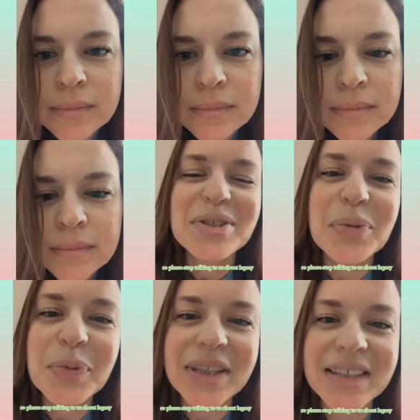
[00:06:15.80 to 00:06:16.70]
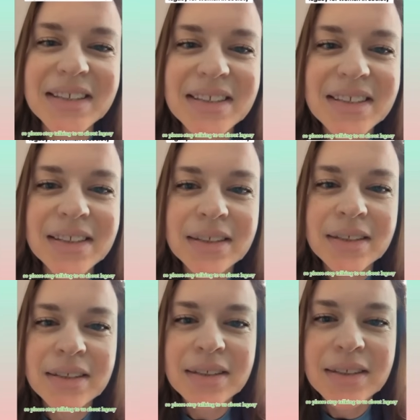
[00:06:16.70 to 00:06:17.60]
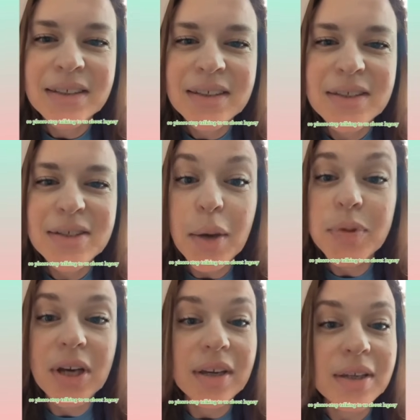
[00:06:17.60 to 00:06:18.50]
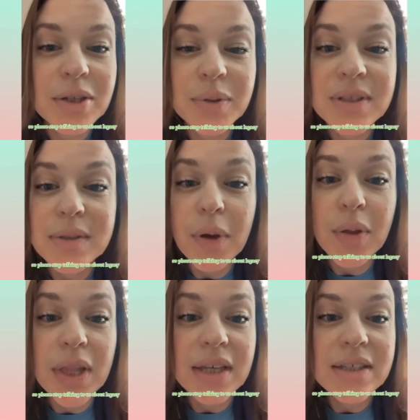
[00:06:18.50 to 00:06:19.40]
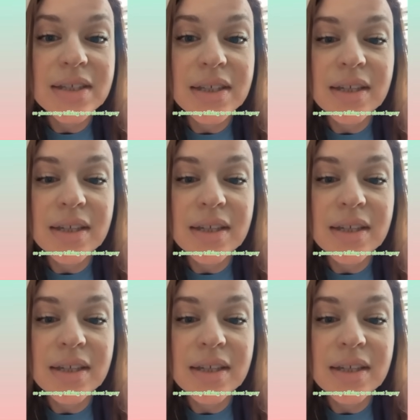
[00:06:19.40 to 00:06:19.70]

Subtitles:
So please, stop talking to us about legacy.